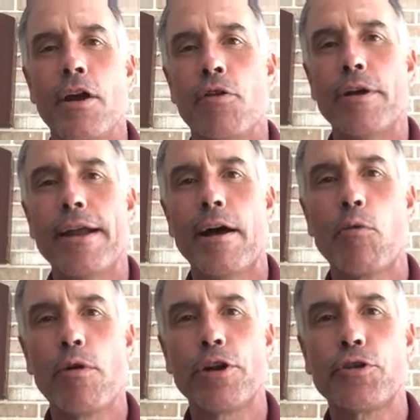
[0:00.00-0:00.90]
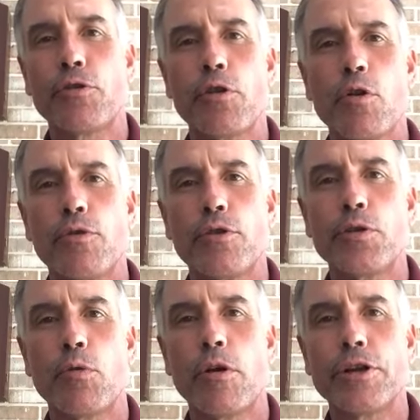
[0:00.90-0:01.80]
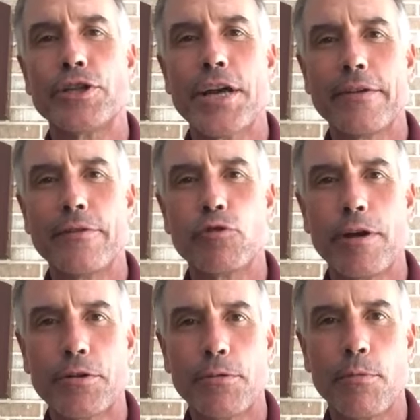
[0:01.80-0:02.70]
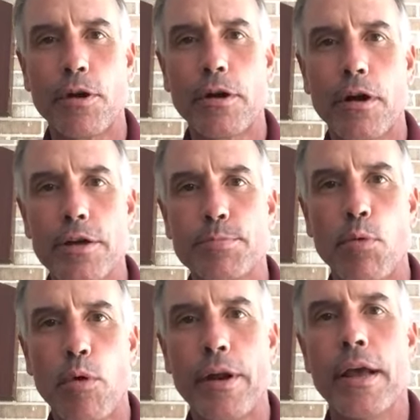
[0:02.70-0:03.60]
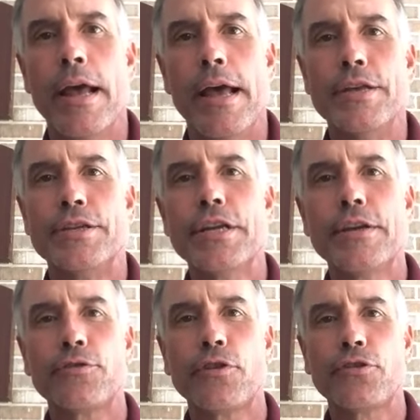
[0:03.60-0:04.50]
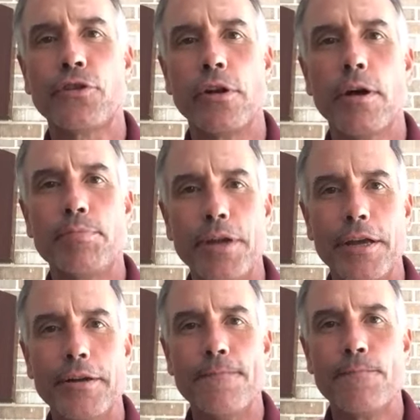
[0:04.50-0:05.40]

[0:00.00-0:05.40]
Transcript: Right now, I want to turn it over to our Executive Director, Mark Osborn, as he gives us an update